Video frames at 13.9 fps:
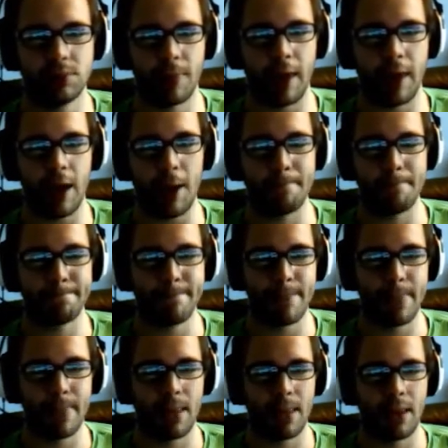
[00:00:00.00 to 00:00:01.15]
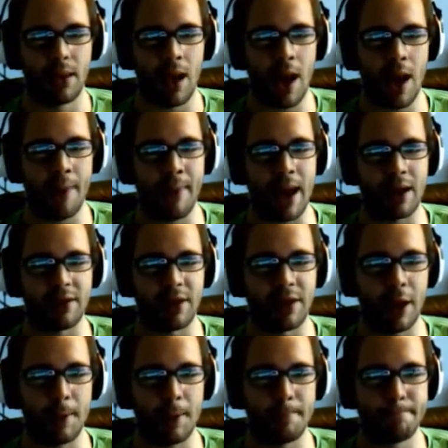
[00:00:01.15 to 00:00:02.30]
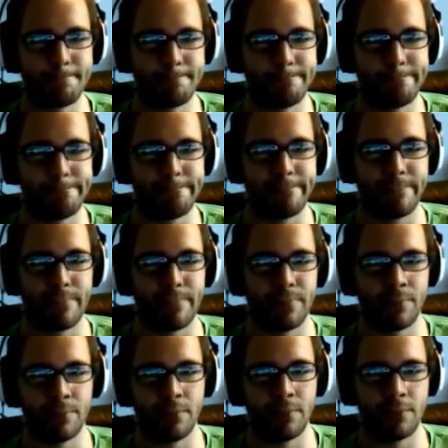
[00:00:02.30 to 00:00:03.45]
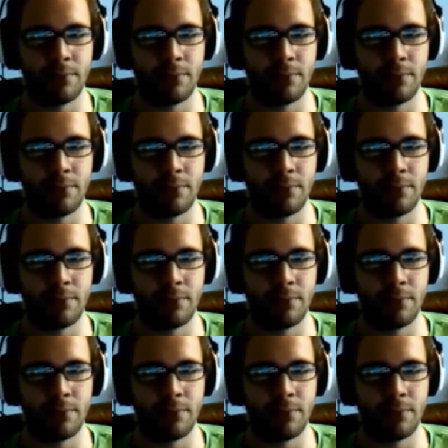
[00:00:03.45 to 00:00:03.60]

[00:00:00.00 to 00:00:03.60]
Well, I'm out of there. Hmm.